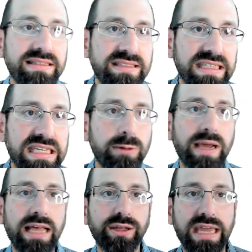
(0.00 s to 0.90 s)
C, we
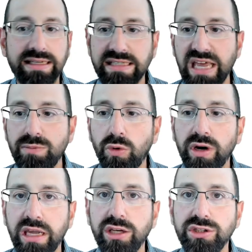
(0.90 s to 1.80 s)
allocate 10 more
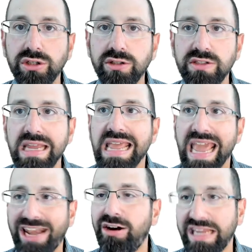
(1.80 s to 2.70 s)
integers,
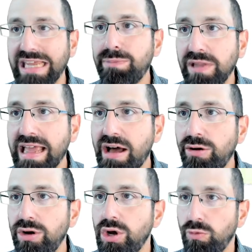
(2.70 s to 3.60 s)
and our heap
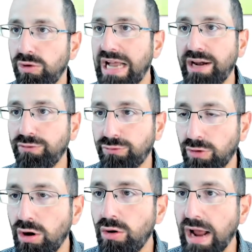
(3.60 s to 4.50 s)
layout will kind of
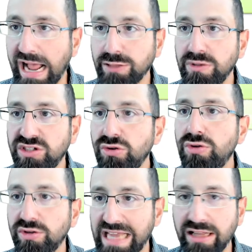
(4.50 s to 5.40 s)
grow as we do
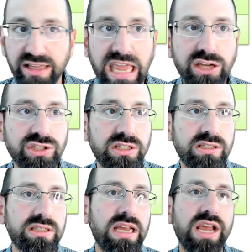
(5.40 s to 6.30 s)
those
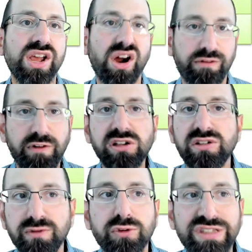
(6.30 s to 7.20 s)
allocations. Our
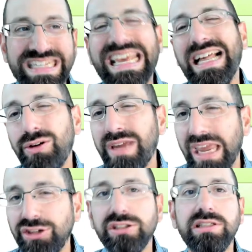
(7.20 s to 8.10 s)
function for
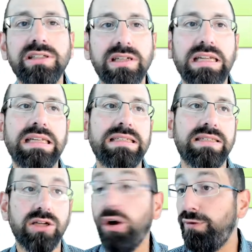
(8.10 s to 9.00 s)
deallocation
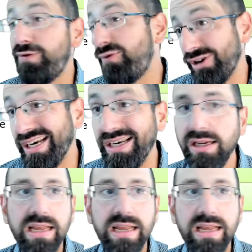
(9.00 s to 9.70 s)
is called free,